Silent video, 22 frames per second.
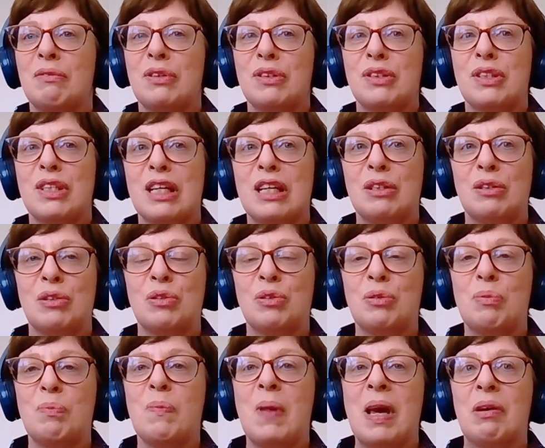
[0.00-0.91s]
for a certain
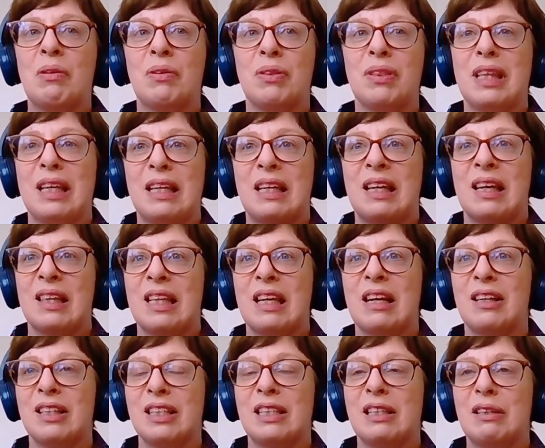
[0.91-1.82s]
sort of male thinker,
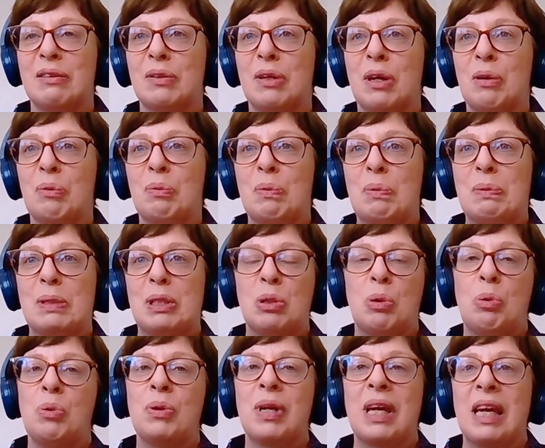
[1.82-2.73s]
the idea of kind of
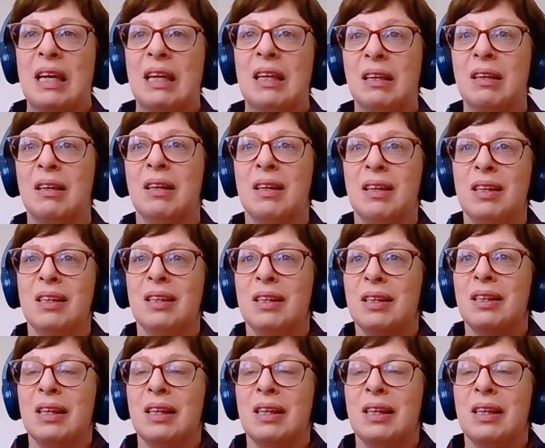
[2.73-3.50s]
women talking